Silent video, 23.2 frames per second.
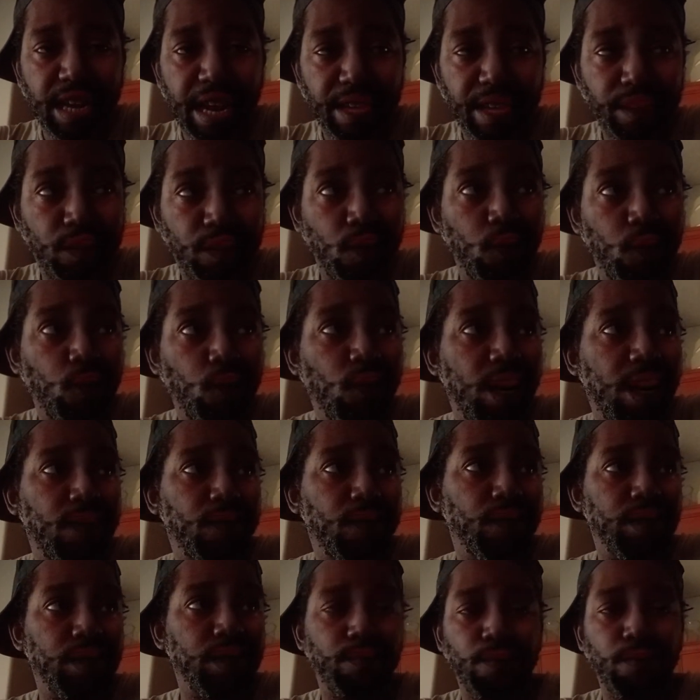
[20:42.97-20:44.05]
and 2
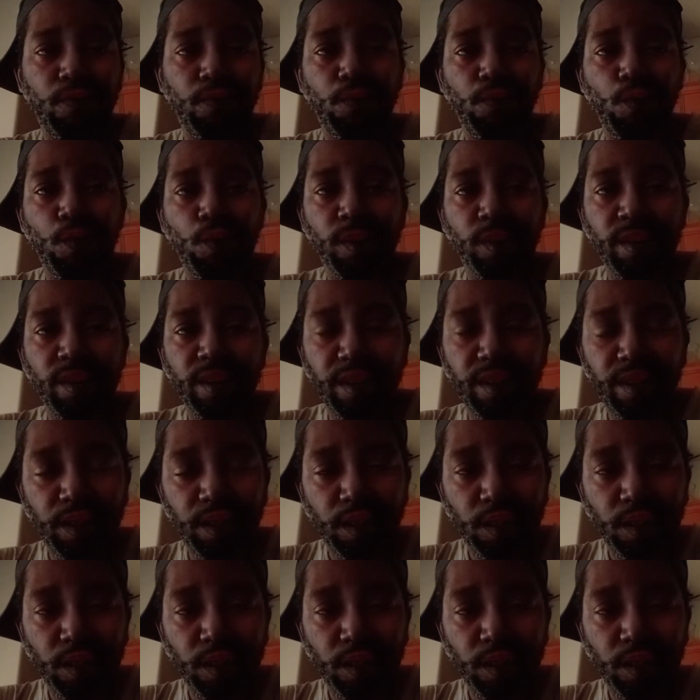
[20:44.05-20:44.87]
hours before